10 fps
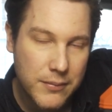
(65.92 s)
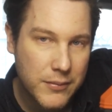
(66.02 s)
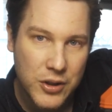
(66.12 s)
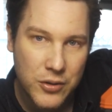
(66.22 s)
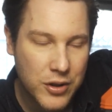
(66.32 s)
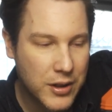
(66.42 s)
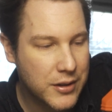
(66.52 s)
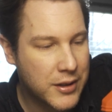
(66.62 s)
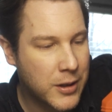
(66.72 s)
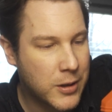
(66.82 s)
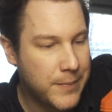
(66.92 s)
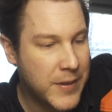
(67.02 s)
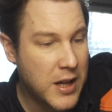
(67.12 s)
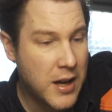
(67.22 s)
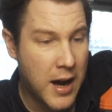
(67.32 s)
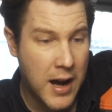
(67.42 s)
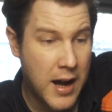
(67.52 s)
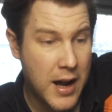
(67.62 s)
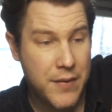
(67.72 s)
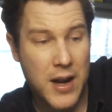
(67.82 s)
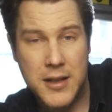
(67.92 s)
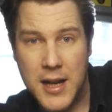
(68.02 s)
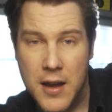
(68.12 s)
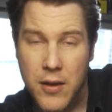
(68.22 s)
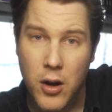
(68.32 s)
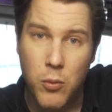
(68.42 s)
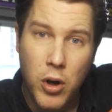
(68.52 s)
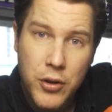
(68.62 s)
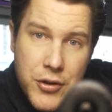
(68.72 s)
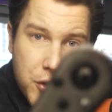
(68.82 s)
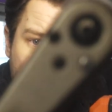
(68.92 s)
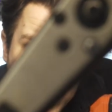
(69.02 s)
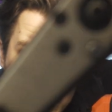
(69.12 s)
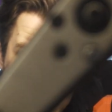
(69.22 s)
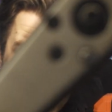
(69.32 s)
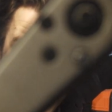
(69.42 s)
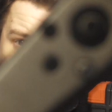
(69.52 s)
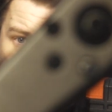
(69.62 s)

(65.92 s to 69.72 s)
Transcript: Such a nice sound. I've had to get in there once to